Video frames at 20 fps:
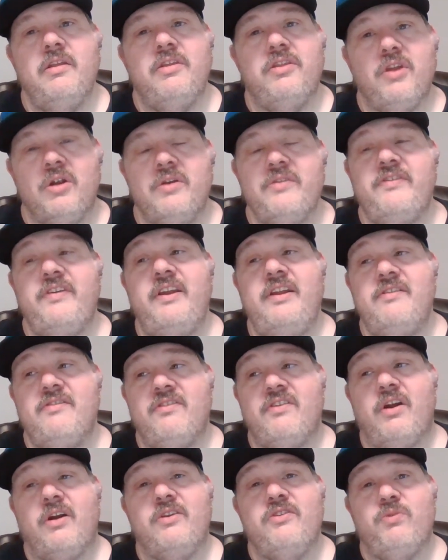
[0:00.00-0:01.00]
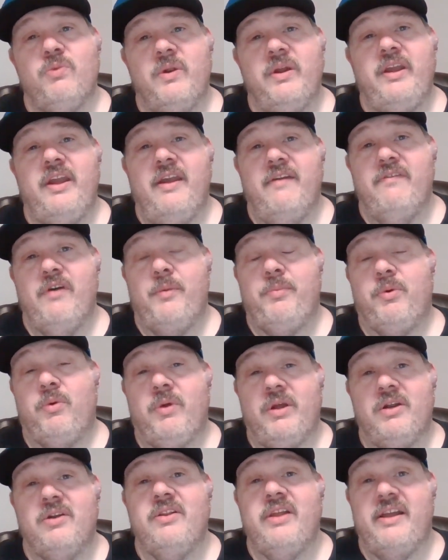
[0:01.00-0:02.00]
13 starts where he gave up a
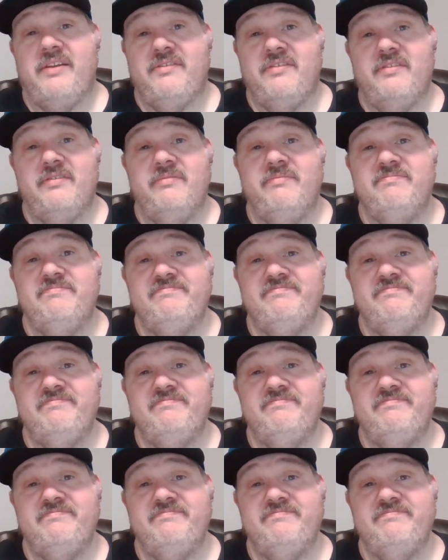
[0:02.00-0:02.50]
run or less.